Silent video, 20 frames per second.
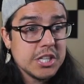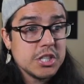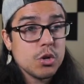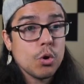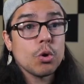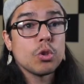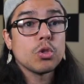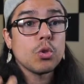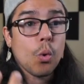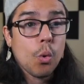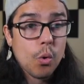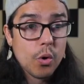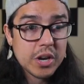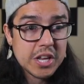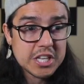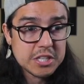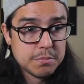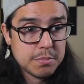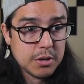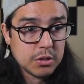your authority
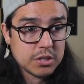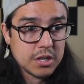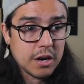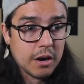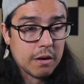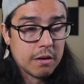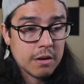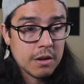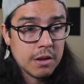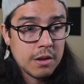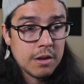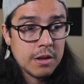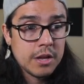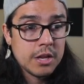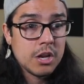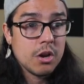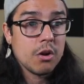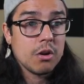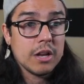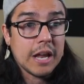is built here.
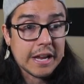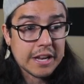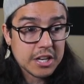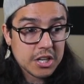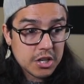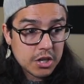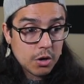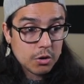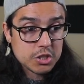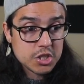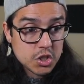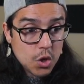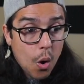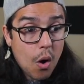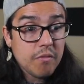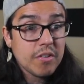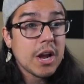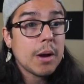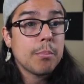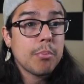You're
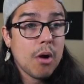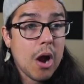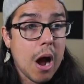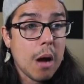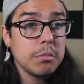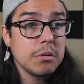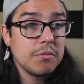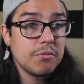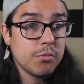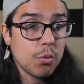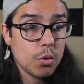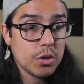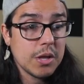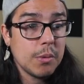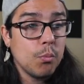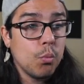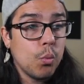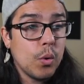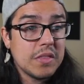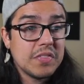solving a problem for
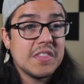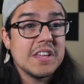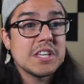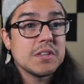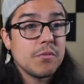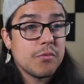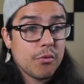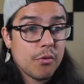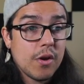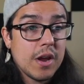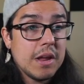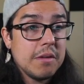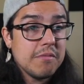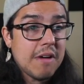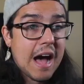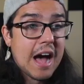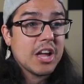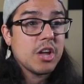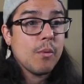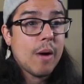them with this free
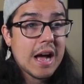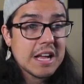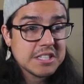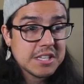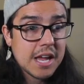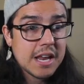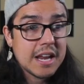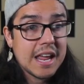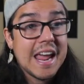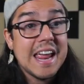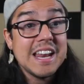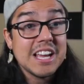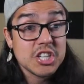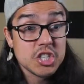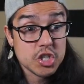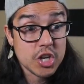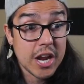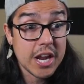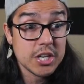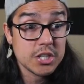value asset in
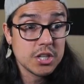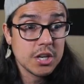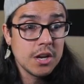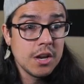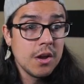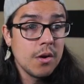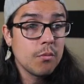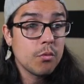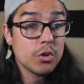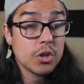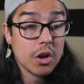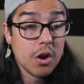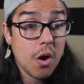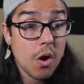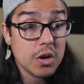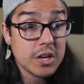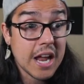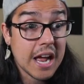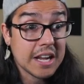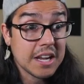exchange for their
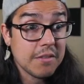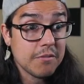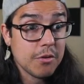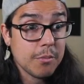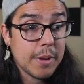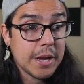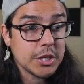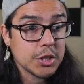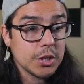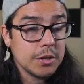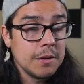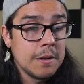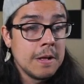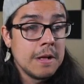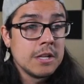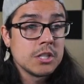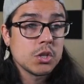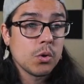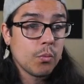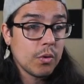contact information.
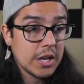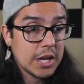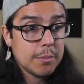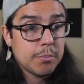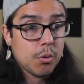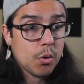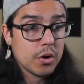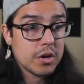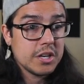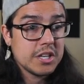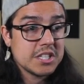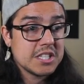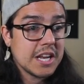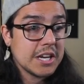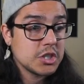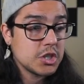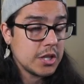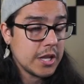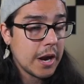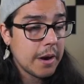So really important
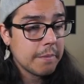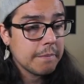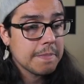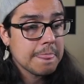distinction there.